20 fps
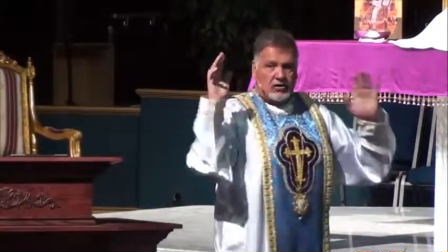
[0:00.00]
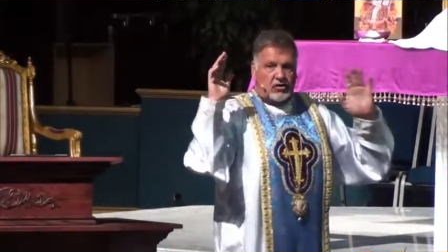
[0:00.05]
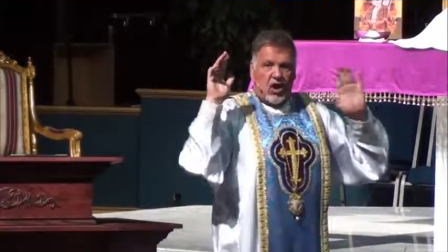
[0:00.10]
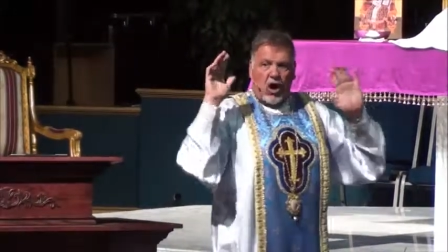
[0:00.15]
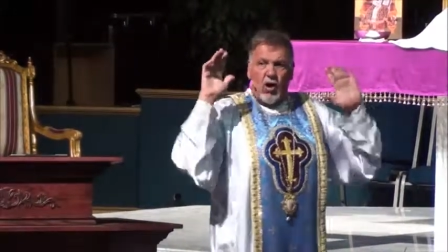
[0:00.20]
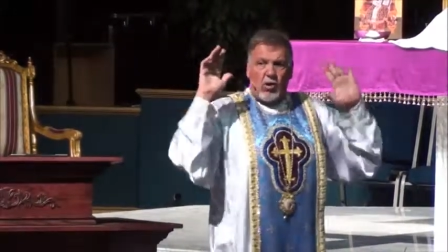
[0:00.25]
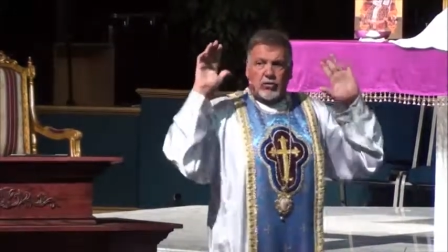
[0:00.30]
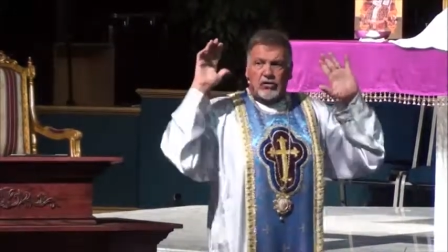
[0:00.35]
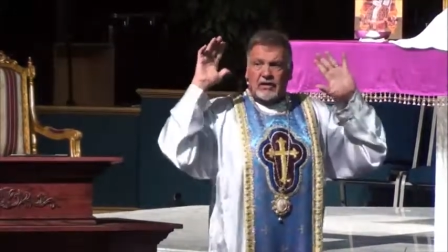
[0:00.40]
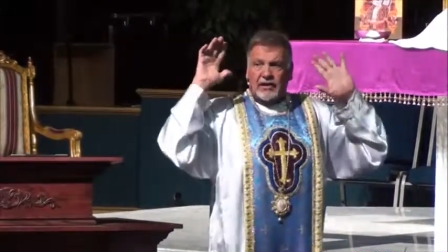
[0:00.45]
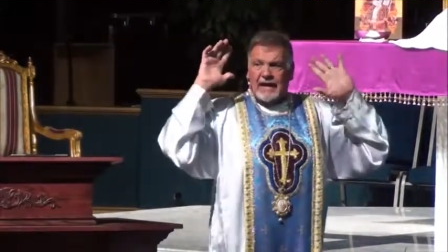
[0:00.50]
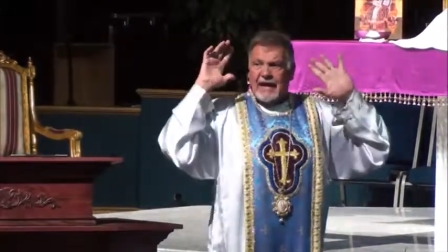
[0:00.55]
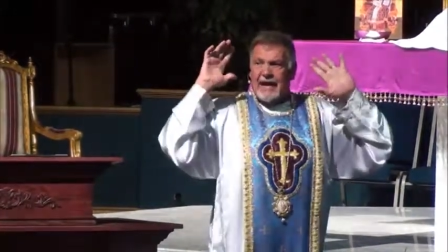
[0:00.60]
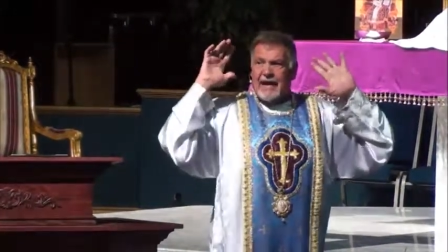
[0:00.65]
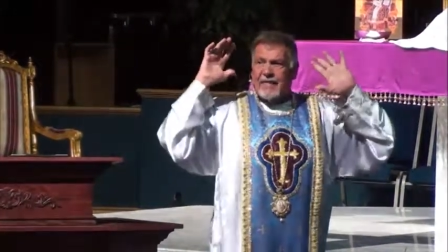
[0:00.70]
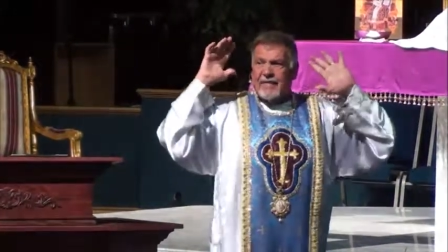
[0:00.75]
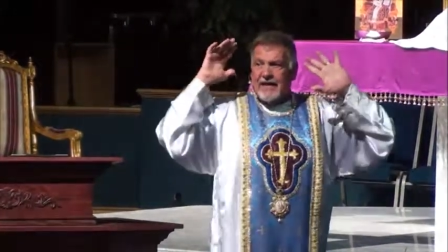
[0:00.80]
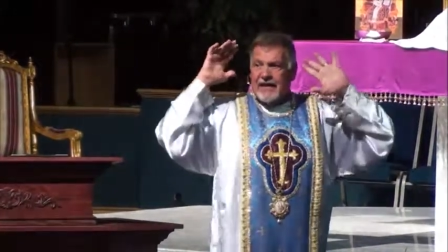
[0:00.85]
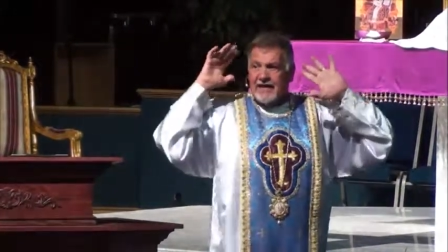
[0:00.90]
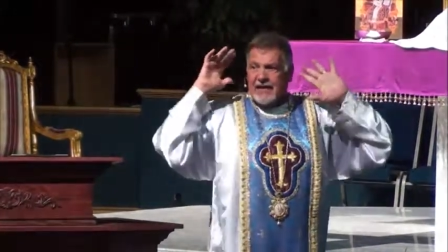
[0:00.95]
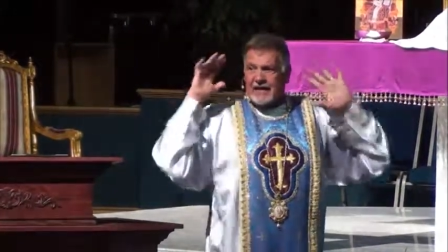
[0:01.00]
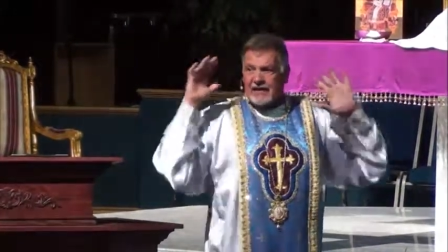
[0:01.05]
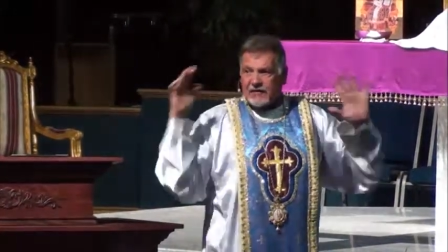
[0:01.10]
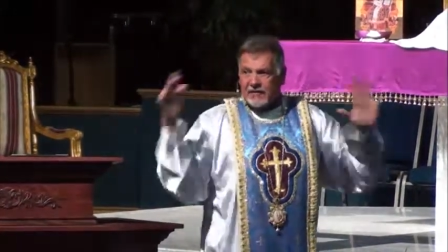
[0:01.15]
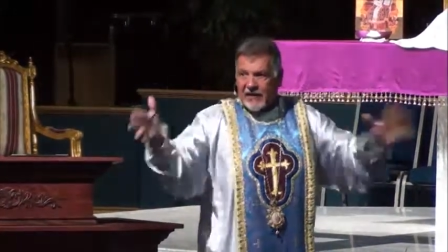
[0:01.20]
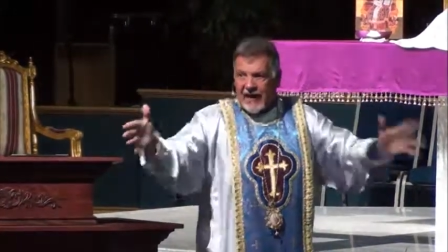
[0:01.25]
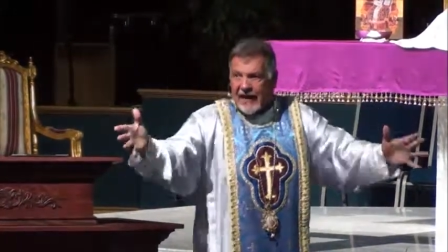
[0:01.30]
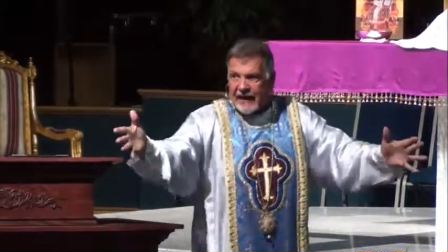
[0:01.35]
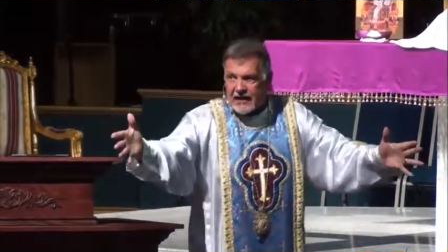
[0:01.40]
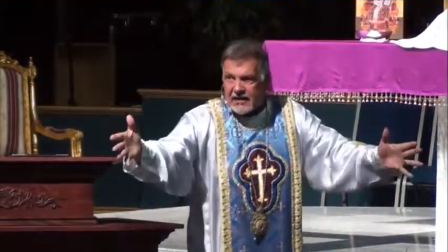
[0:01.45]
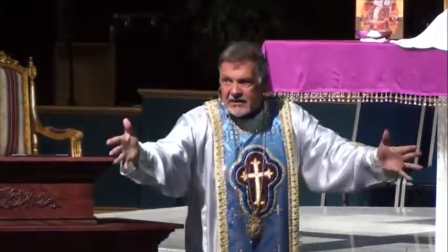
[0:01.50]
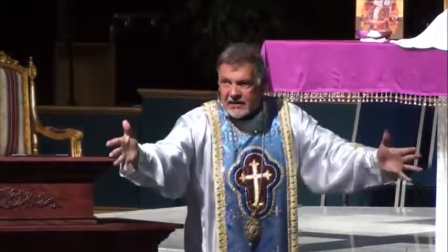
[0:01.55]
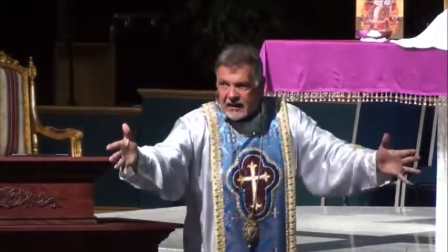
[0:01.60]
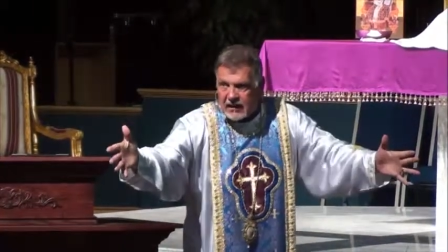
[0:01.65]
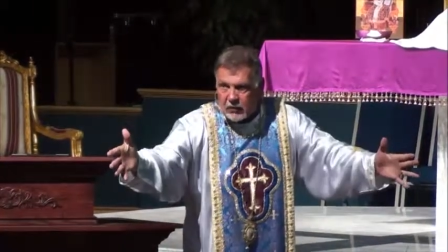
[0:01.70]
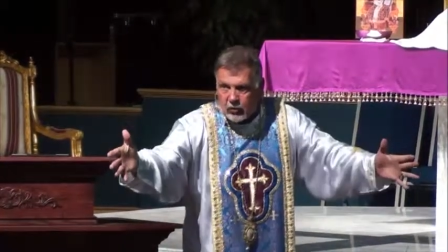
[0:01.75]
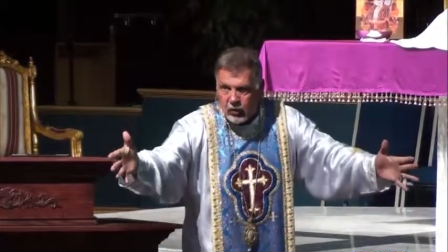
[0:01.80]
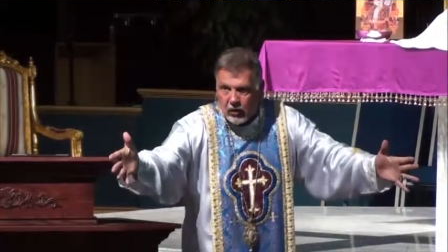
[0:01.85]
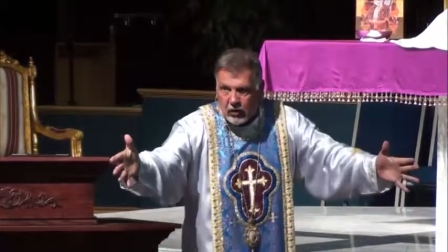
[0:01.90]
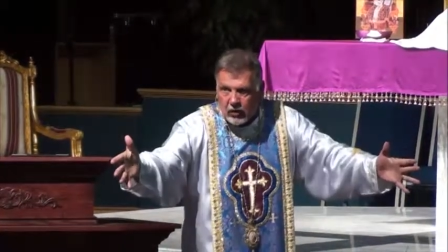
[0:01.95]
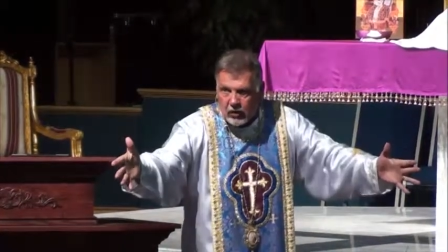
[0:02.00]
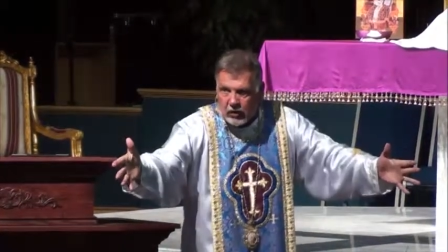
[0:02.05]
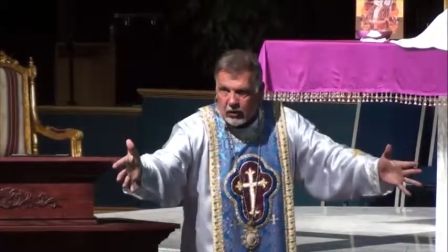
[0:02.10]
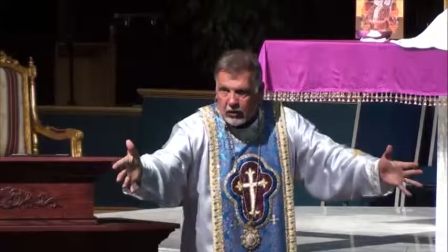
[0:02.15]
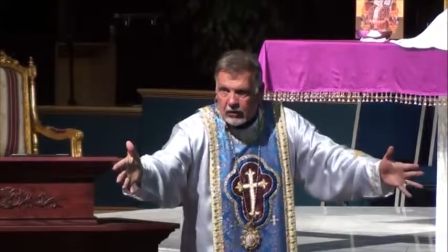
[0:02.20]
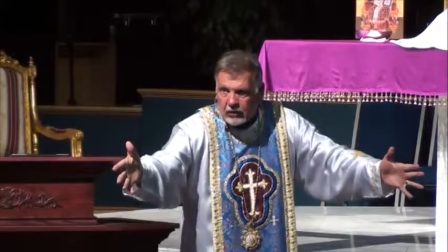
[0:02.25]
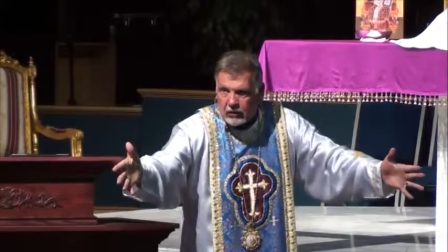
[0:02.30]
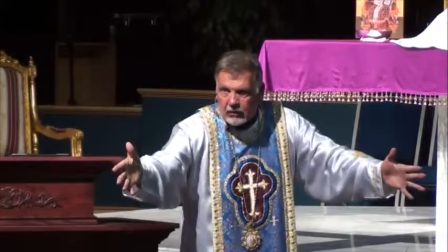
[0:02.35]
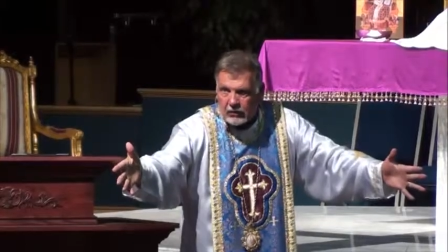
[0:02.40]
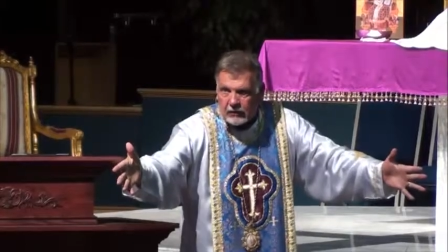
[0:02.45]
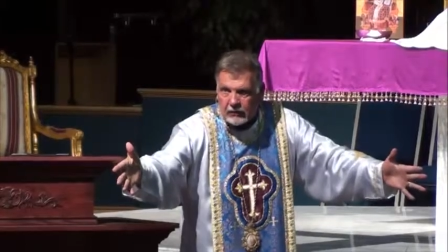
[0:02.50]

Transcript: Don't live in this fantasy world.